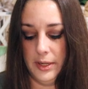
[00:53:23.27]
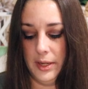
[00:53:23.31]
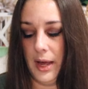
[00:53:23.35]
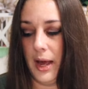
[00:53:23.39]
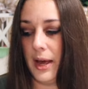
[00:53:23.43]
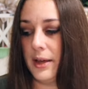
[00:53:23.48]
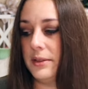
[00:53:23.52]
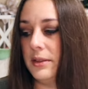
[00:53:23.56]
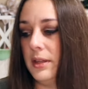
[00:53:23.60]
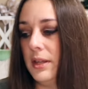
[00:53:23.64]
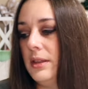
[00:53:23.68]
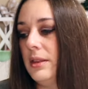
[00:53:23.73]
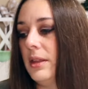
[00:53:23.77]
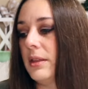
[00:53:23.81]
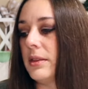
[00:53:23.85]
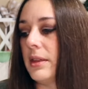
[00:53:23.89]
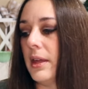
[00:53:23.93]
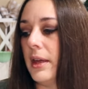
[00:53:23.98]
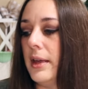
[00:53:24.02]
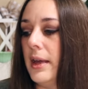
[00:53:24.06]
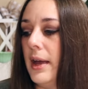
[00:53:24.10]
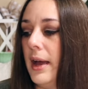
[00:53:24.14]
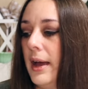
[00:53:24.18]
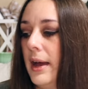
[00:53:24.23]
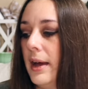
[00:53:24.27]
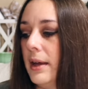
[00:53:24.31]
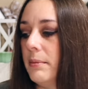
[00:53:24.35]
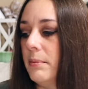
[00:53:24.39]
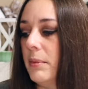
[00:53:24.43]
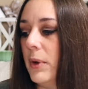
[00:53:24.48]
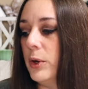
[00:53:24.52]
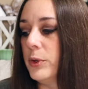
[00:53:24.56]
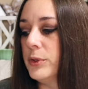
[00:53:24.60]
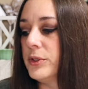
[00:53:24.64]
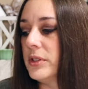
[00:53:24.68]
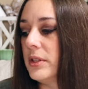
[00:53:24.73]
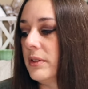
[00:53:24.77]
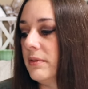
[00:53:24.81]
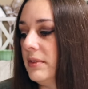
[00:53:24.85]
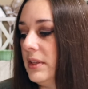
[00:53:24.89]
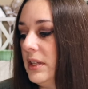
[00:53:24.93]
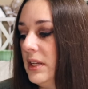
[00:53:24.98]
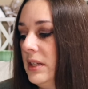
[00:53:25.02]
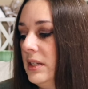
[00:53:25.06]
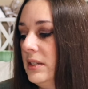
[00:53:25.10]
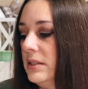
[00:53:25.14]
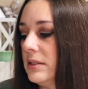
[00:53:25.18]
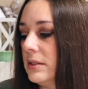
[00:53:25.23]
I think that they had most of
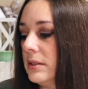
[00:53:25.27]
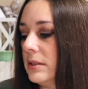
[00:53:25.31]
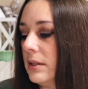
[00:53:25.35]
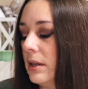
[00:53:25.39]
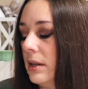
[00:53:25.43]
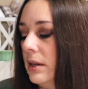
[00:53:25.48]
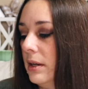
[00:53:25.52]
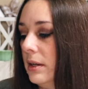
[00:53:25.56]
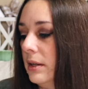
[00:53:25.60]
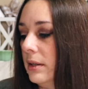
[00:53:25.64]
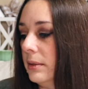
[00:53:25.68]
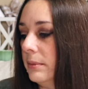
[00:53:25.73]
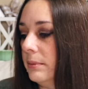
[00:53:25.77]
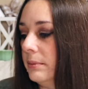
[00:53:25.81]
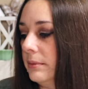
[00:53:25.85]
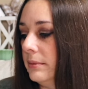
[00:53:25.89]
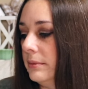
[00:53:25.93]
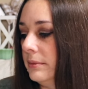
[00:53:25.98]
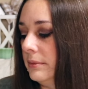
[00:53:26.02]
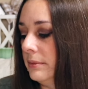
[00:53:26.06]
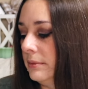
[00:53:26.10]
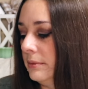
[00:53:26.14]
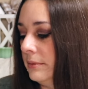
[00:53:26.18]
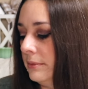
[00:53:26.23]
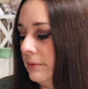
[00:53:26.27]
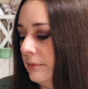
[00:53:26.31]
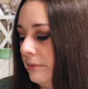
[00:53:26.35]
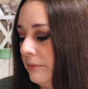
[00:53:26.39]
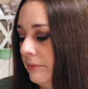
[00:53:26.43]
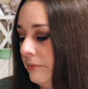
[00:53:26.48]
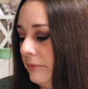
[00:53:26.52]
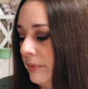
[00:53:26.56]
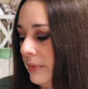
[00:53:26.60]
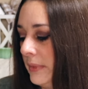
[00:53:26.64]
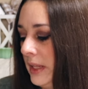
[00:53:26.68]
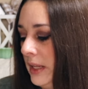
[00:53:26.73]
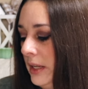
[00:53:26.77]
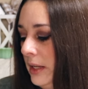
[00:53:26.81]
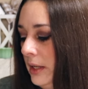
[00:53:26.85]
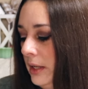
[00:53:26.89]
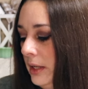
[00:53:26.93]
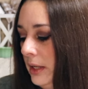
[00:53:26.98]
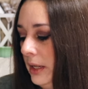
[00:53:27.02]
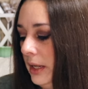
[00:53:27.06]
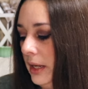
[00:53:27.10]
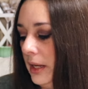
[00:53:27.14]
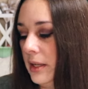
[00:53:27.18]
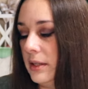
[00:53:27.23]
these in
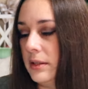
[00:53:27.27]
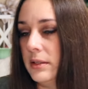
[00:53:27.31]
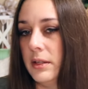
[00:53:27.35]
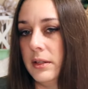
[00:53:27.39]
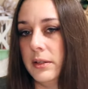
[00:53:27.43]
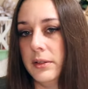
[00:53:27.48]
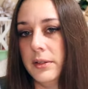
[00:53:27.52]
the